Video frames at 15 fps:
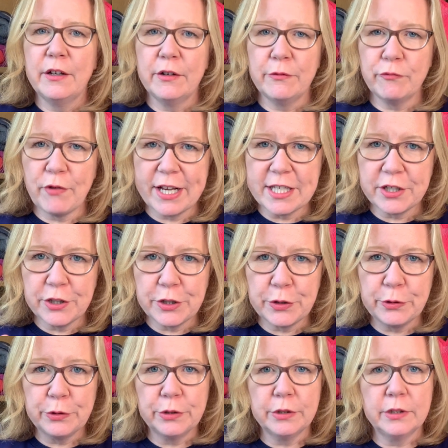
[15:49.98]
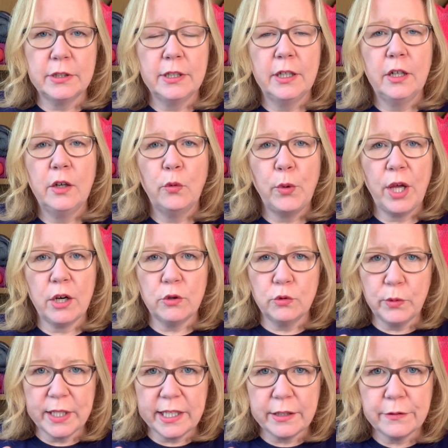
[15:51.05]
rest assured we are all
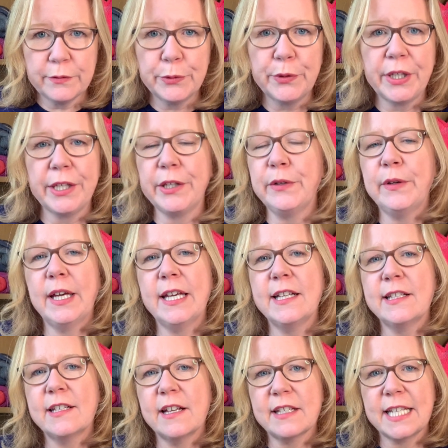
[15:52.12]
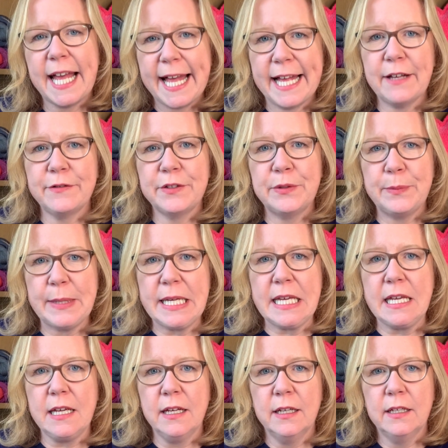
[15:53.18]
here for you. It doesn't have to
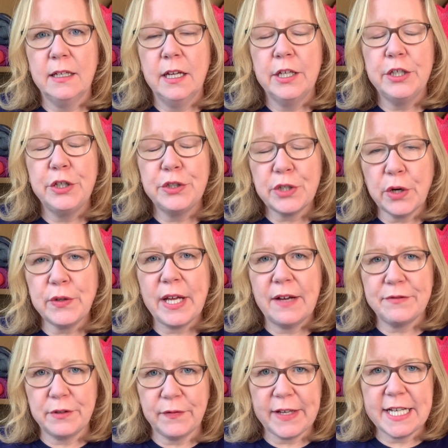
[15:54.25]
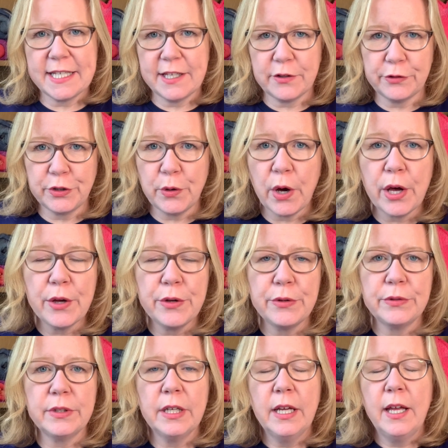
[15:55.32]
be, you don't have to face this on your
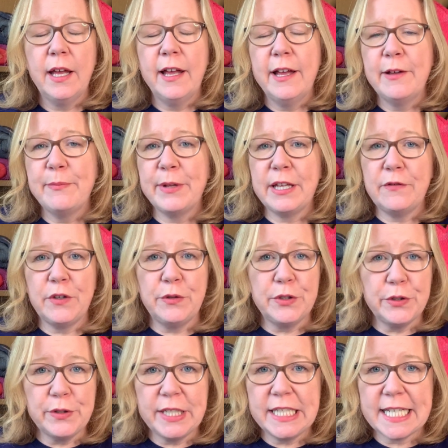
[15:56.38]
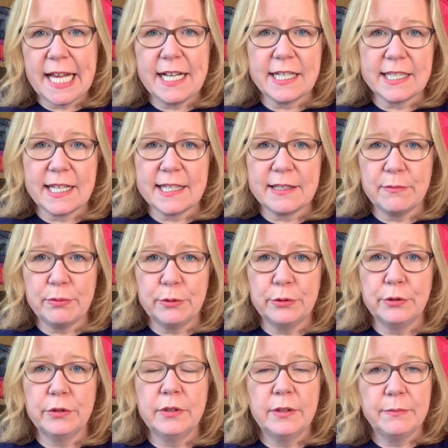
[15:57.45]
own, but if you do need to access
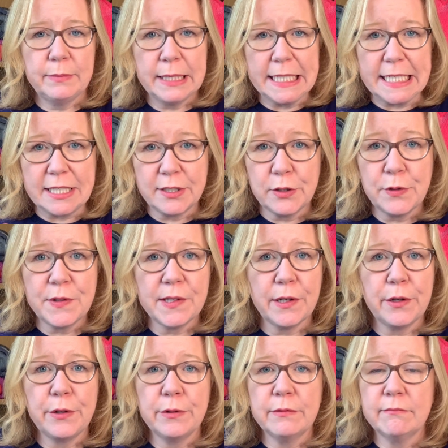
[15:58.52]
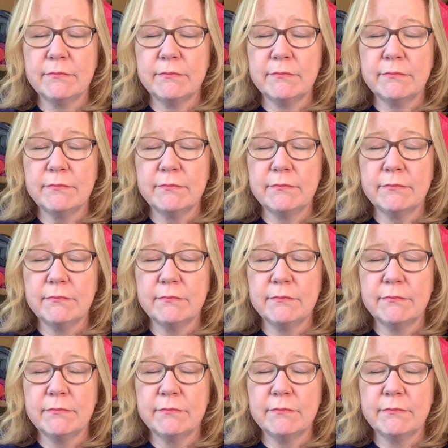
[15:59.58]
support, please do so.